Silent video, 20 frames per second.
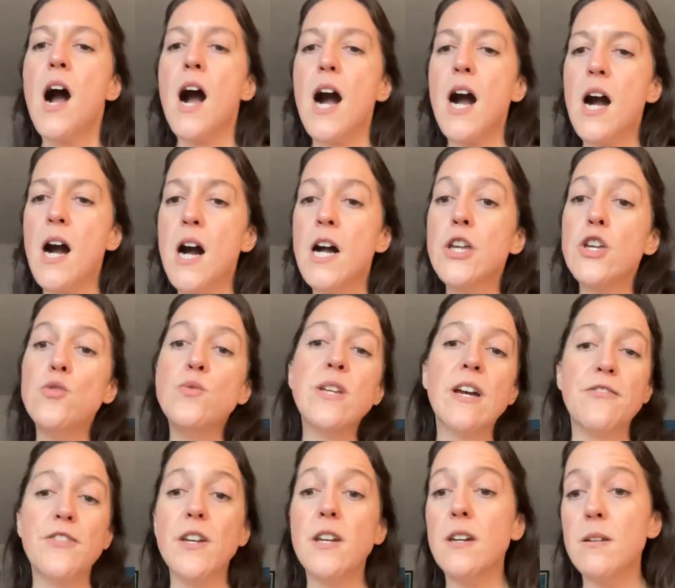You
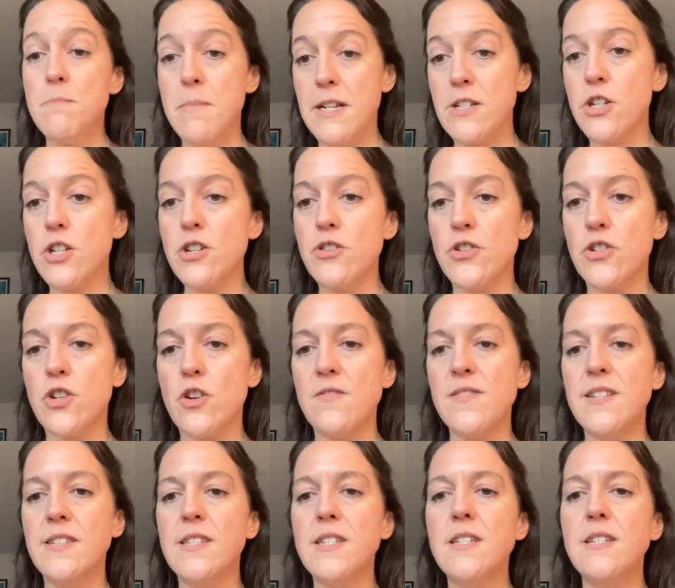definitely could mention your
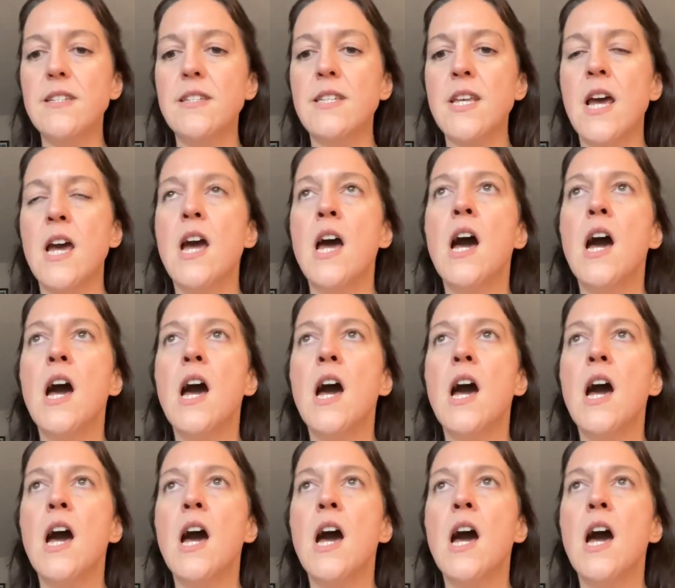services.